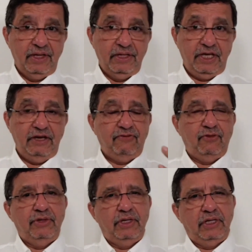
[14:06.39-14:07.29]

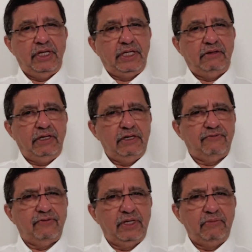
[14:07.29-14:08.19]
Therefore, the
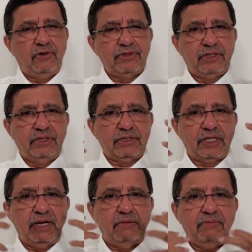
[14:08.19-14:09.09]
hurtful emotions
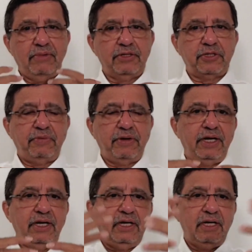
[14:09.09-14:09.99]
come and
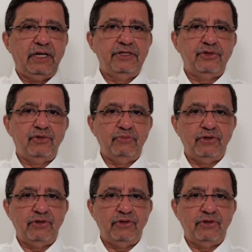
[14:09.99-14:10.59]
spread and consume